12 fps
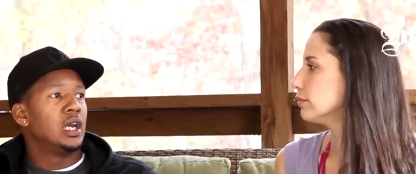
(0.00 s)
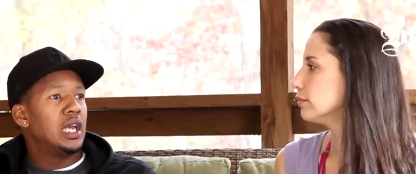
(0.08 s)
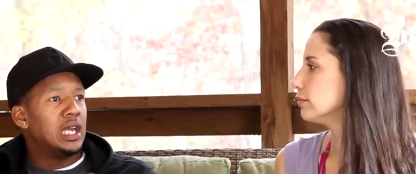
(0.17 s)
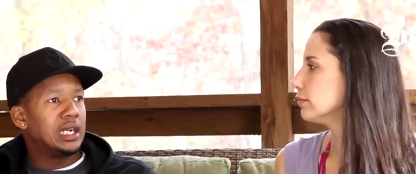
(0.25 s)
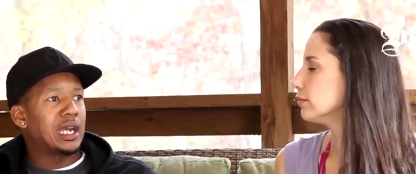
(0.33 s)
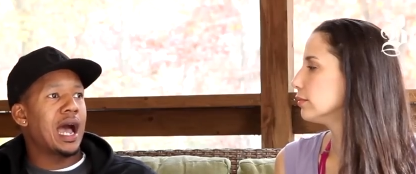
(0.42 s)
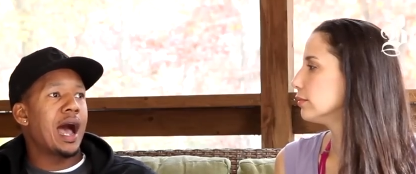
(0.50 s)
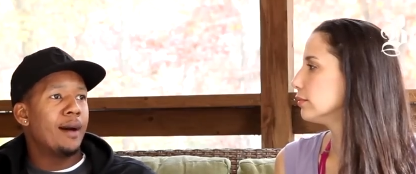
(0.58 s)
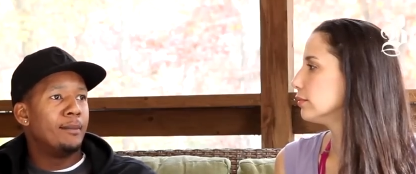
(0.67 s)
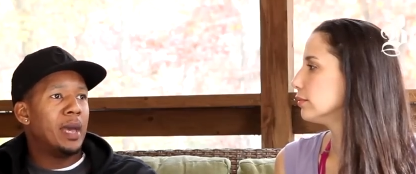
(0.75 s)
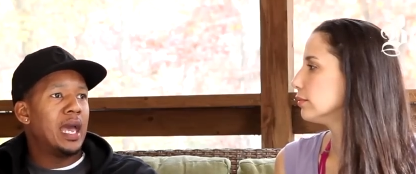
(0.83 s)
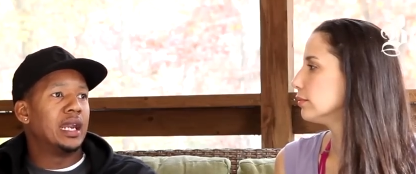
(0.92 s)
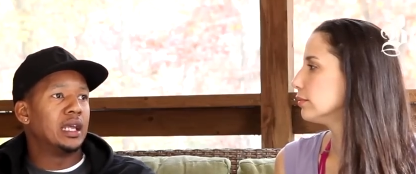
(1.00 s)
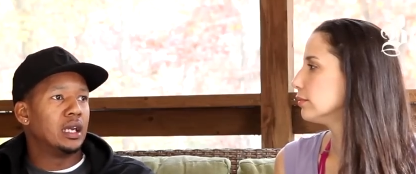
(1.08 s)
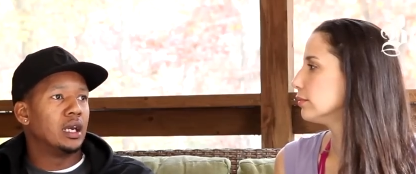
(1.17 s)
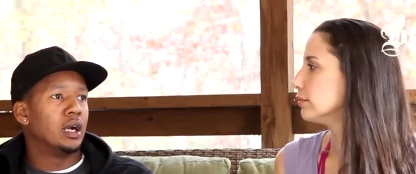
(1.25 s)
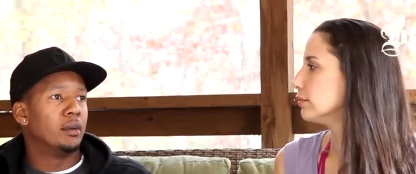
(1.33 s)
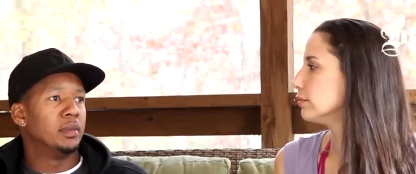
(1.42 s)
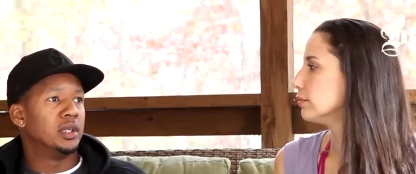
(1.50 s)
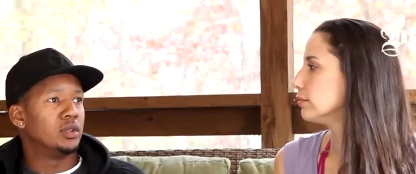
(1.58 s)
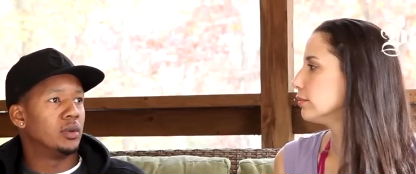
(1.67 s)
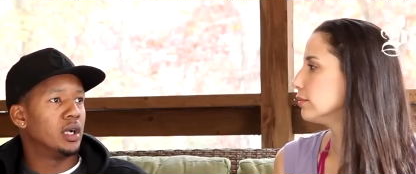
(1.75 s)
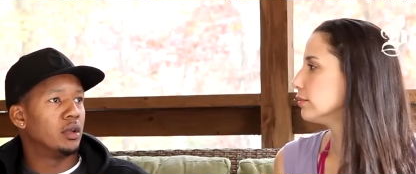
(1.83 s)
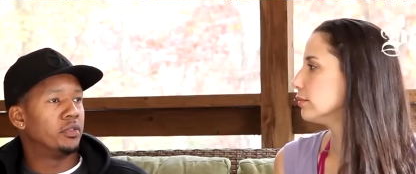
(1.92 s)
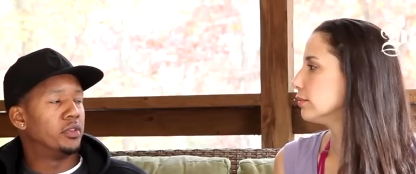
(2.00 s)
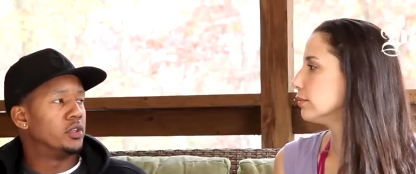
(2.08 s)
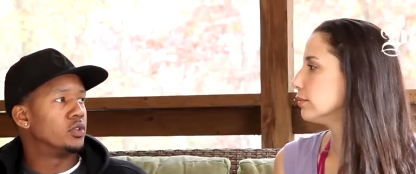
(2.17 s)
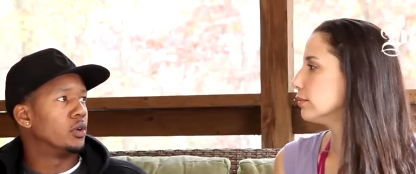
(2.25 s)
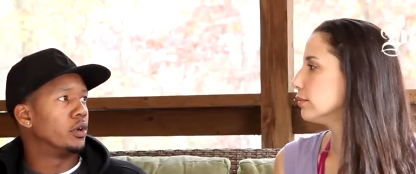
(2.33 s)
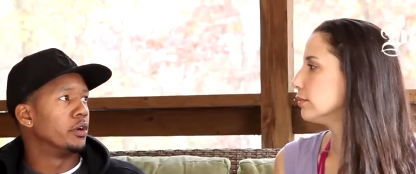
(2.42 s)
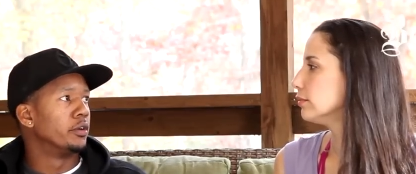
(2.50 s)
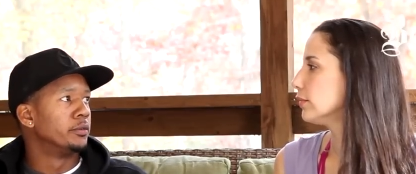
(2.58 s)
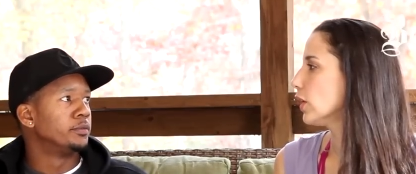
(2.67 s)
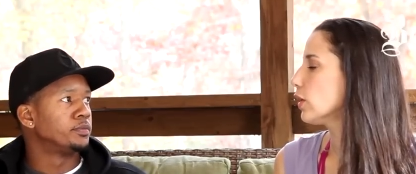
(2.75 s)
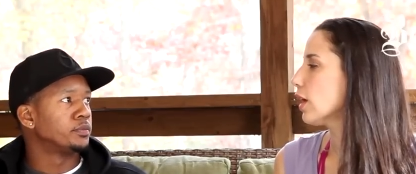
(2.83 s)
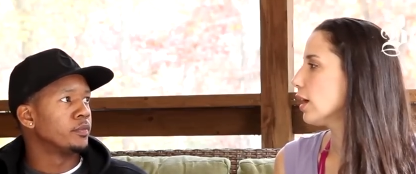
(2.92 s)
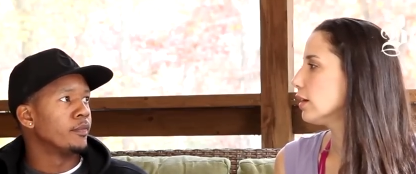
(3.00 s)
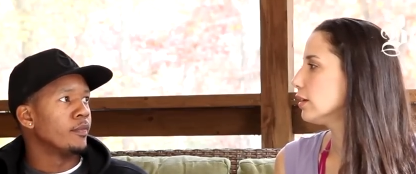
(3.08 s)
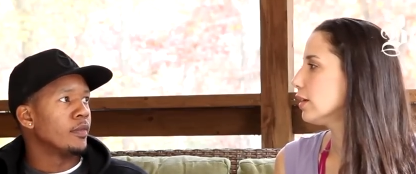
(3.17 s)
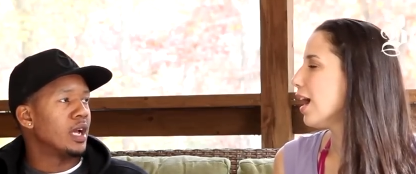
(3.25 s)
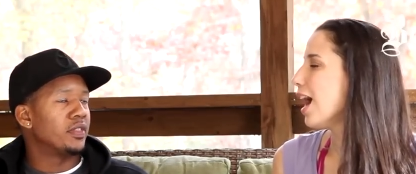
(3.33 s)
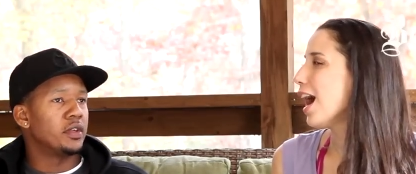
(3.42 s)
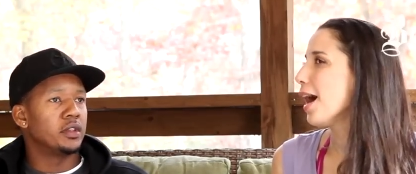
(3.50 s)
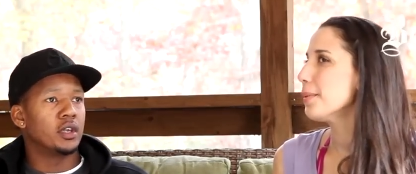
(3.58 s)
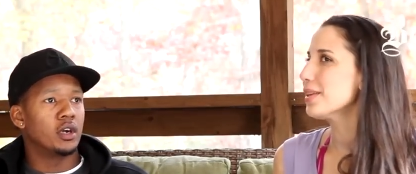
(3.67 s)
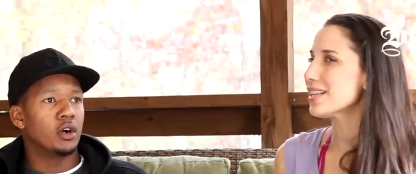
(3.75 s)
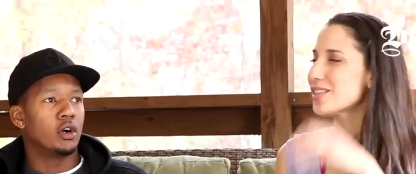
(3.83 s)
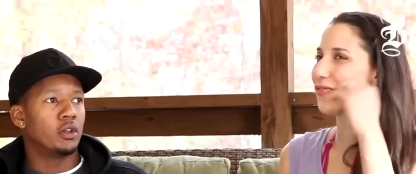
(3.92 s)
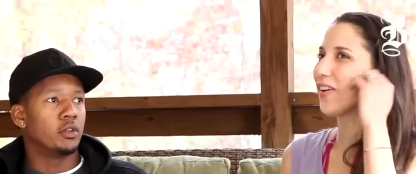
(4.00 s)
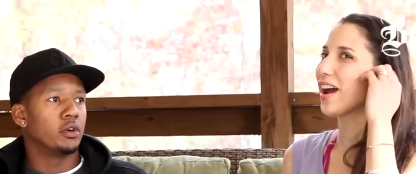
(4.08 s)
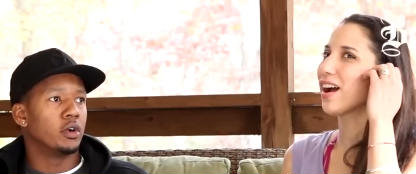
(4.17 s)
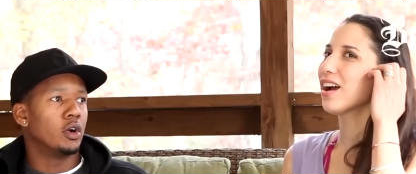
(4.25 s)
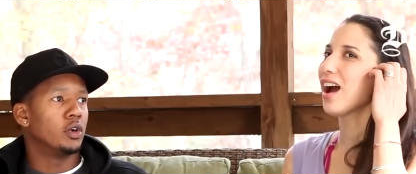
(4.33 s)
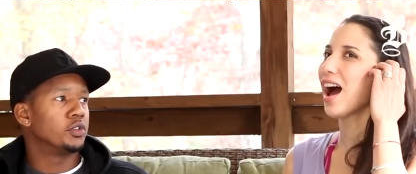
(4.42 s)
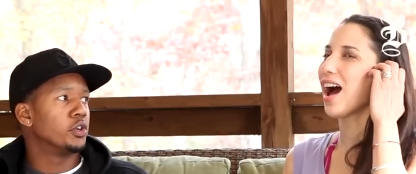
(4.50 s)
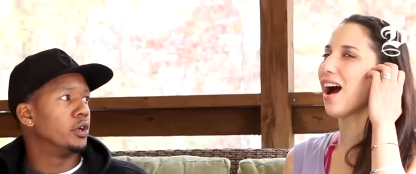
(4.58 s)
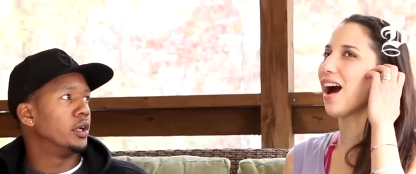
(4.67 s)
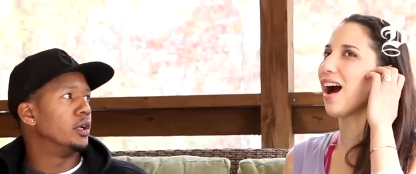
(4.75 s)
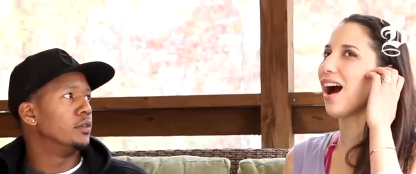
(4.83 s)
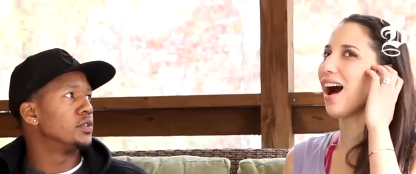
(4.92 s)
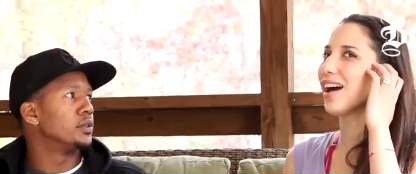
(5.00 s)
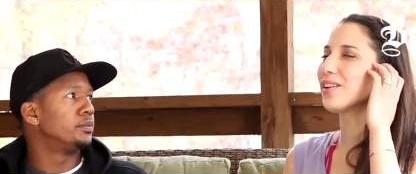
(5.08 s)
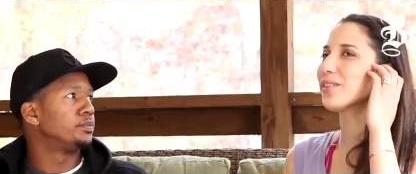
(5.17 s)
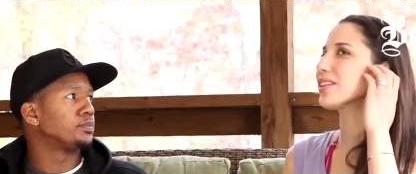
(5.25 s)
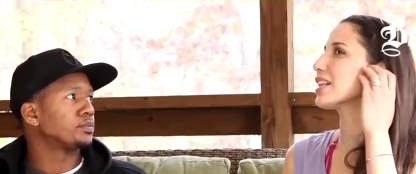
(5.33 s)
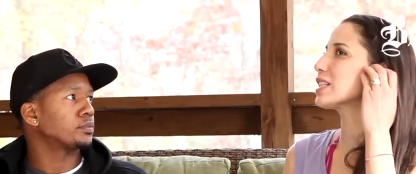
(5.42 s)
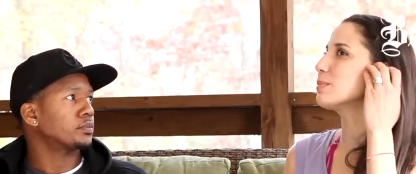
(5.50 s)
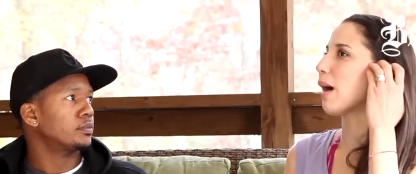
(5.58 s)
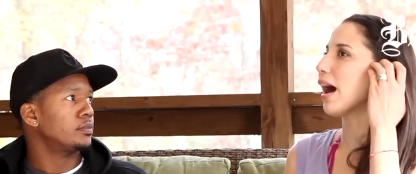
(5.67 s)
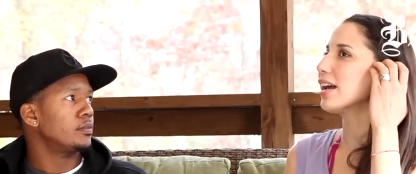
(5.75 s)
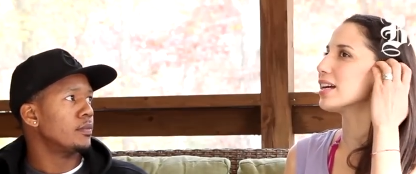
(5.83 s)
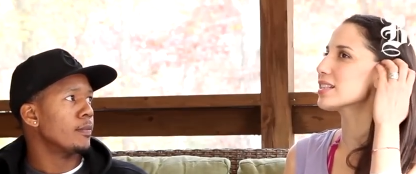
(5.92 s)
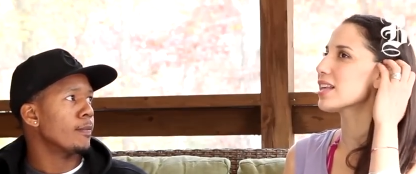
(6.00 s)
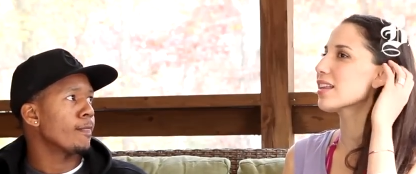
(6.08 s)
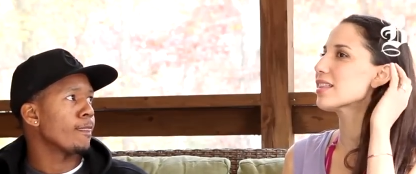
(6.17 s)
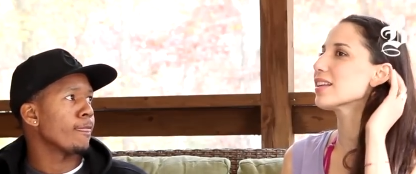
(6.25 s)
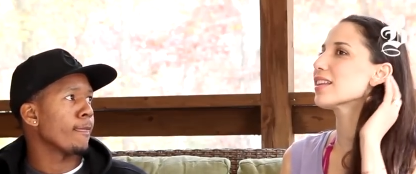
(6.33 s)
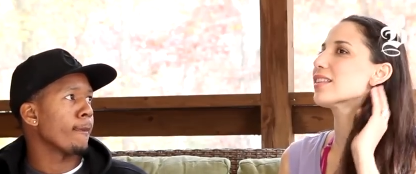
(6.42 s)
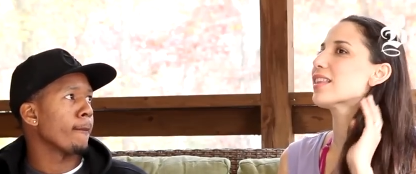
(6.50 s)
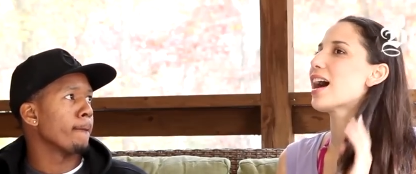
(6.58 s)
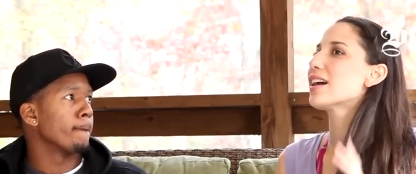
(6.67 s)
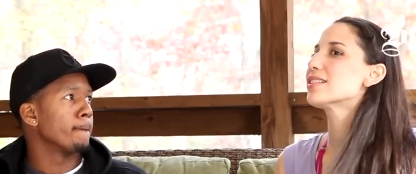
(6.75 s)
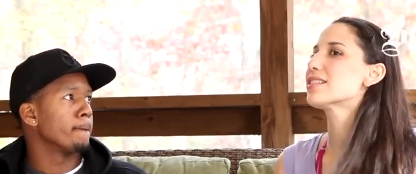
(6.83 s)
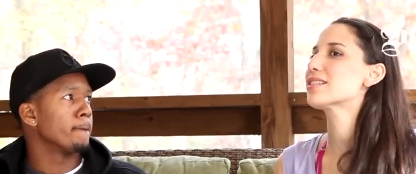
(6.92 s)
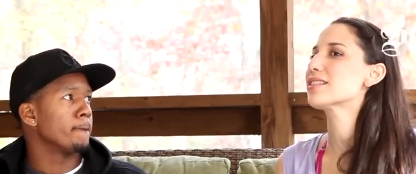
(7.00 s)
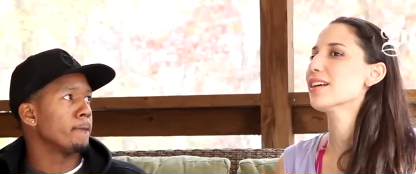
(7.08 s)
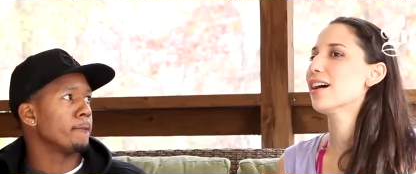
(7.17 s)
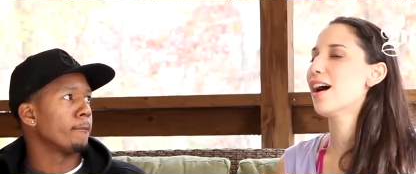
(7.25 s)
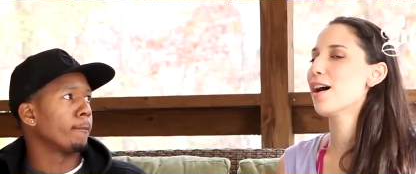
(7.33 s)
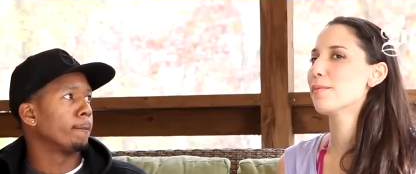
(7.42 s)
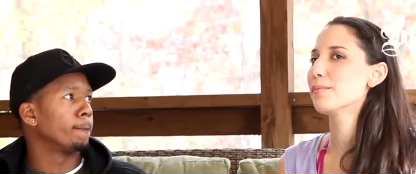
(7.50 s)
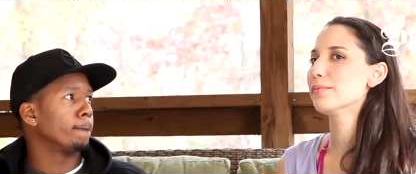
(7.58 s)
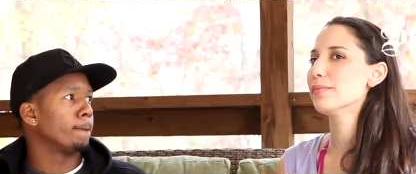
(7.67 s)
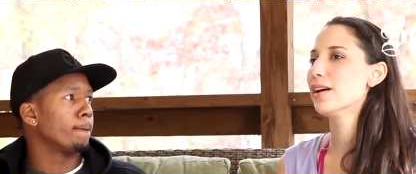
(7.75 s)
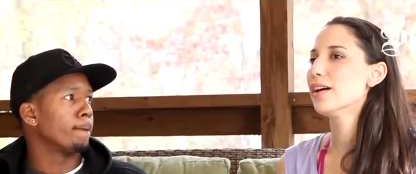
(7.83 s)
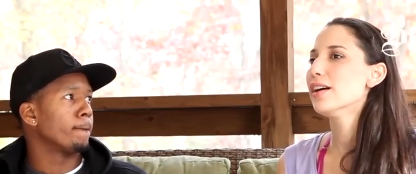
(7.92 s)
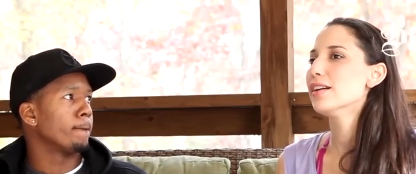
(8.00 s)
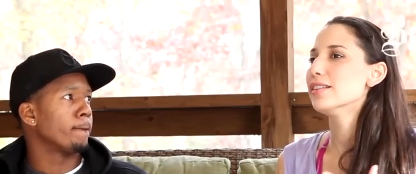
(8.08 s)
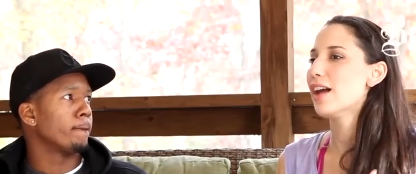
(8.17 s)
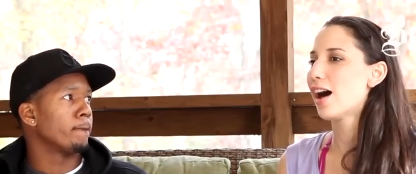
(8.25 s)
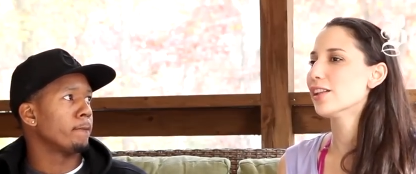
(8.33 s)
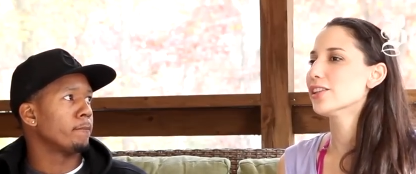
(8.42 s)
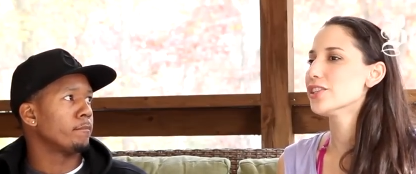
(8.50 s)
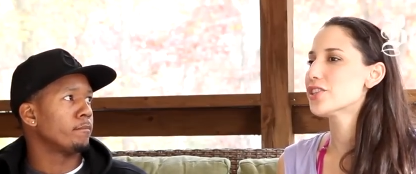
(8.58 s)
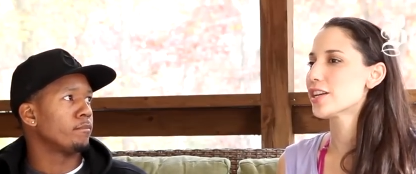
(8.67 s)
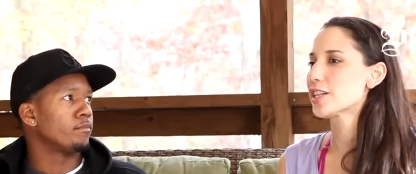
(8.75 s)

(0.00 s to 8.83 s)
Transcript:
Speaker 1: in combating a mental health disorder. Okay. I think I there mean, are other fair. alternatives. I
Speaker 2: don't think that's biased. I think that that's um, knowledge and